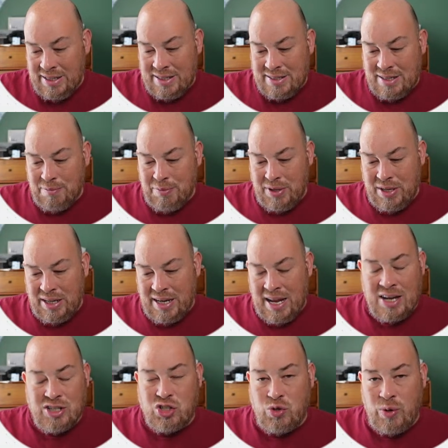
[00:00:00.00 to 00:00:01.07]
an
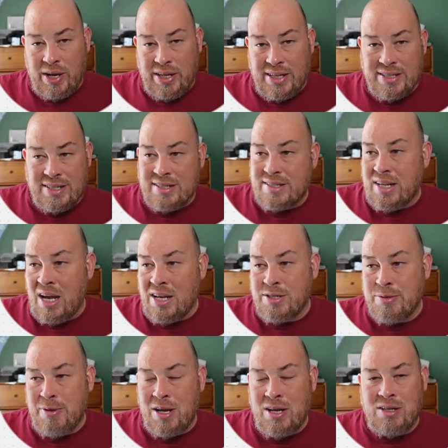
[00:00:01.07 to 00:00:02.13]
ashtray that says
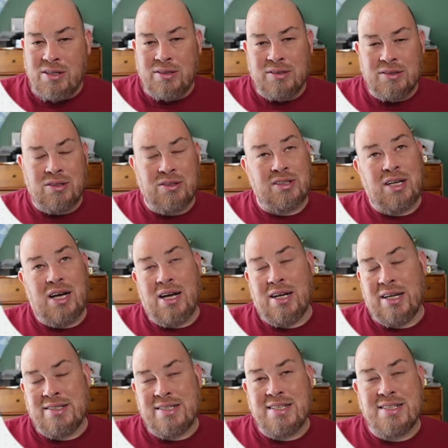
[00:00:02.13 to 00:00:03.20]
Cozumel or
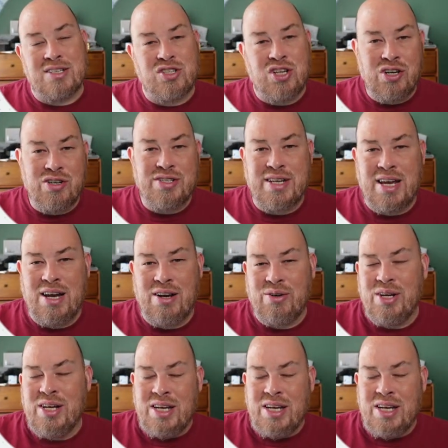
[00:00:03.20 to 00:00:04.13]
that says Curacao.